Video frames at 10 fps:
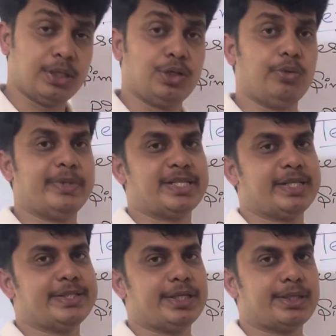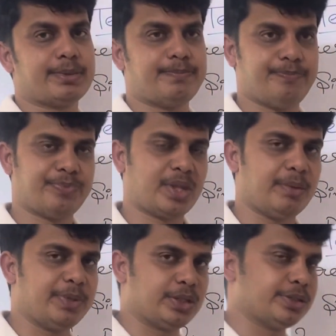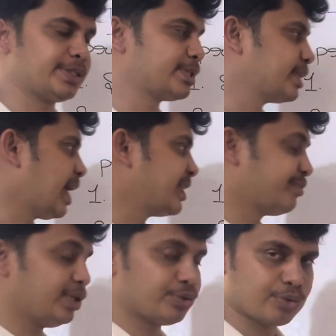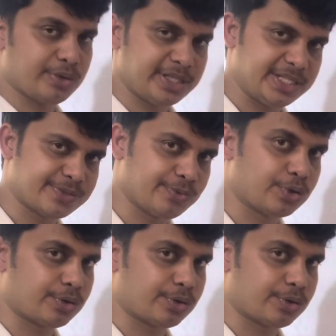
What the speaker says: You may say, sir, because as we use only these 4.